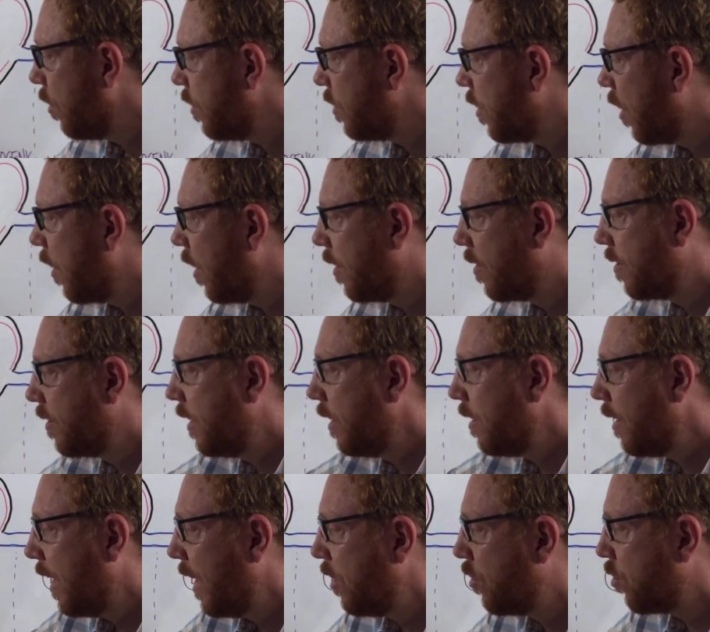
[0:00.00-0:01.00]
also, it's
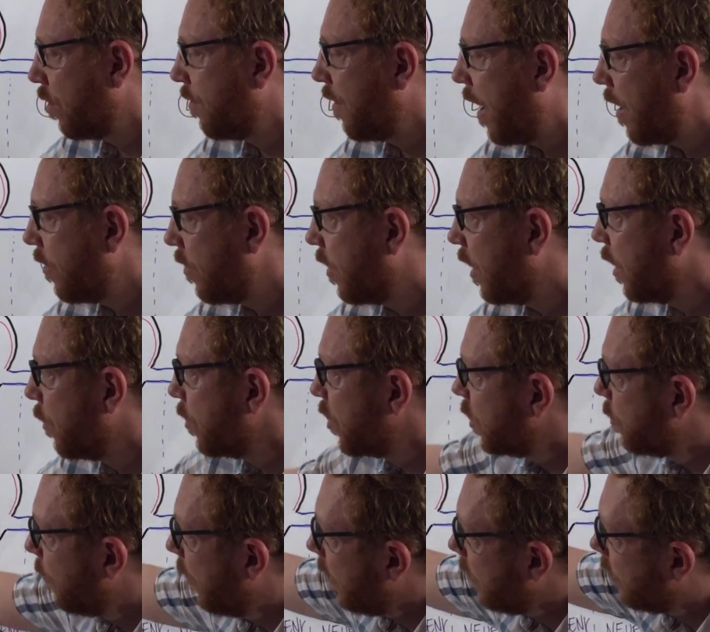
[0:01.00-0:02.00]
still intravascular,
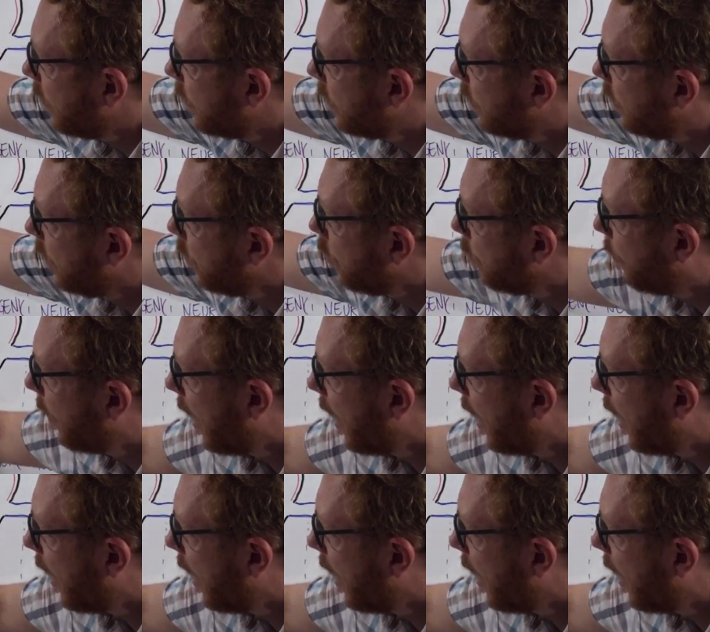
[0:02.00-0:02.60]
which means it's still